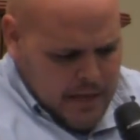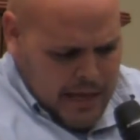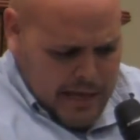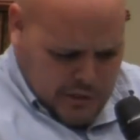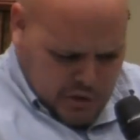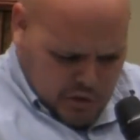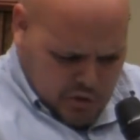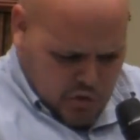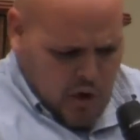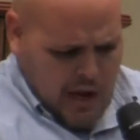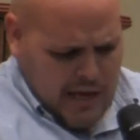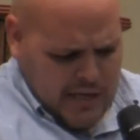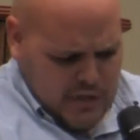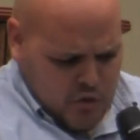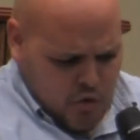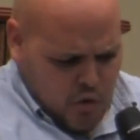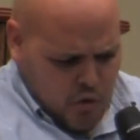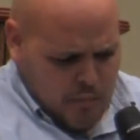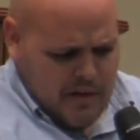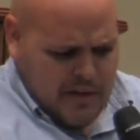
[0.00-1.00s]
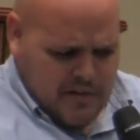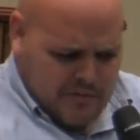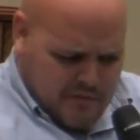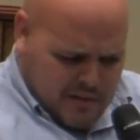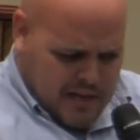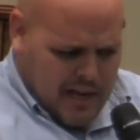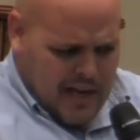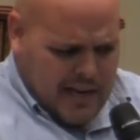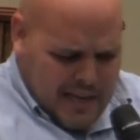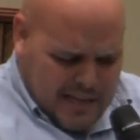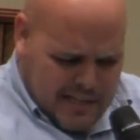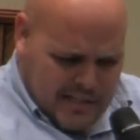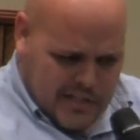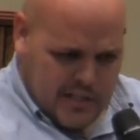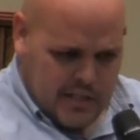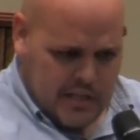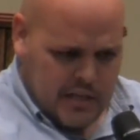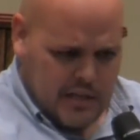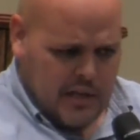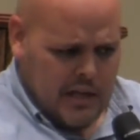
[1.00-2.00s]
as, as normative, not as
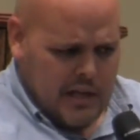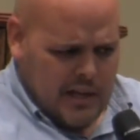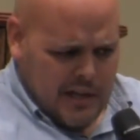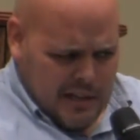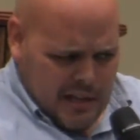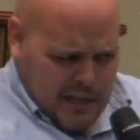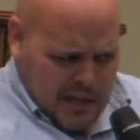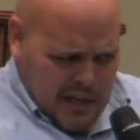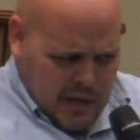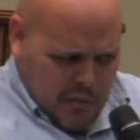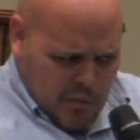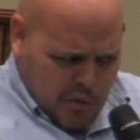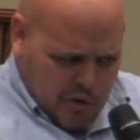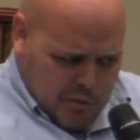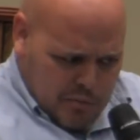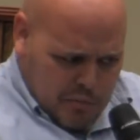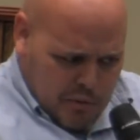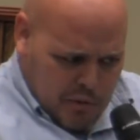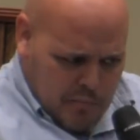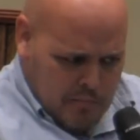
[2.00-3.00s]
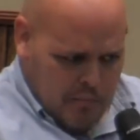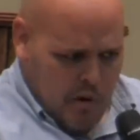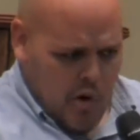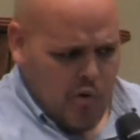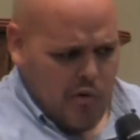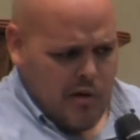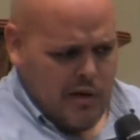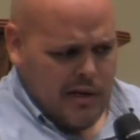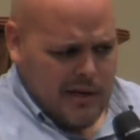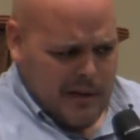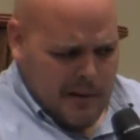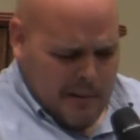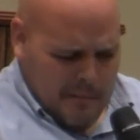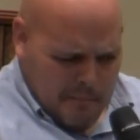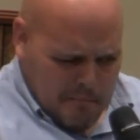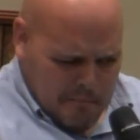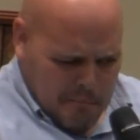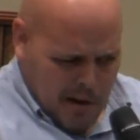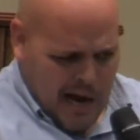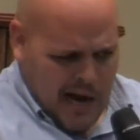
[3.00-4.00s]
sin, that it was promoted
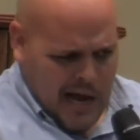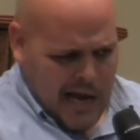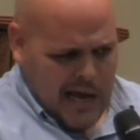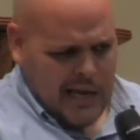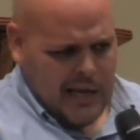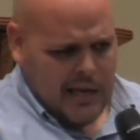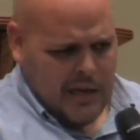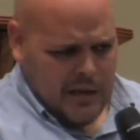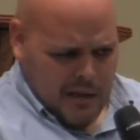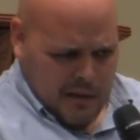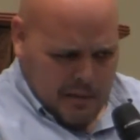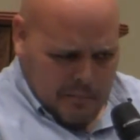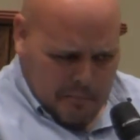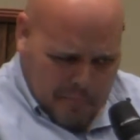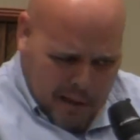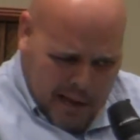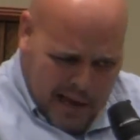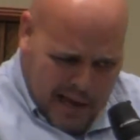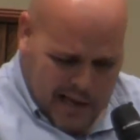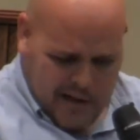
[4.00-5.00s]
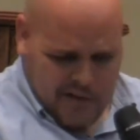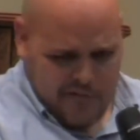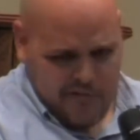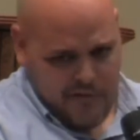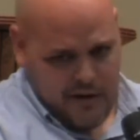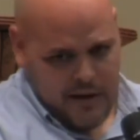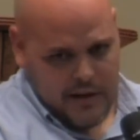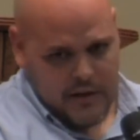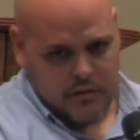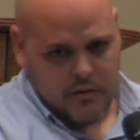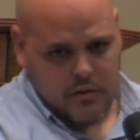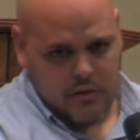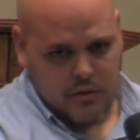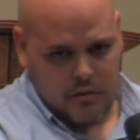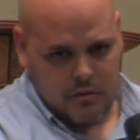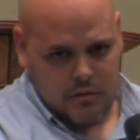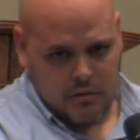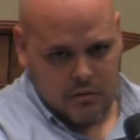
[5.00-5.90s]
by pedophiles